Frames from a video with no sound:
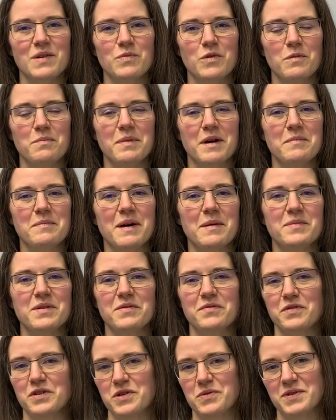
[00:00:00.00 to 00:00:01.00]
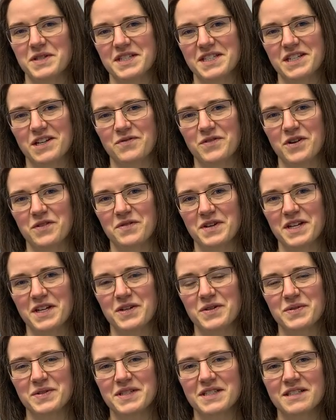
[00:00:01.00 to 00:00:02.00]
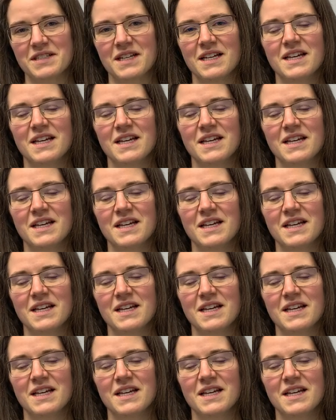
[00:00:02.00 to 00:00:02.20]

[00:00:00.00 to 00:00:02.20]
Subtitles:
we'll bump up the frequency of our videos.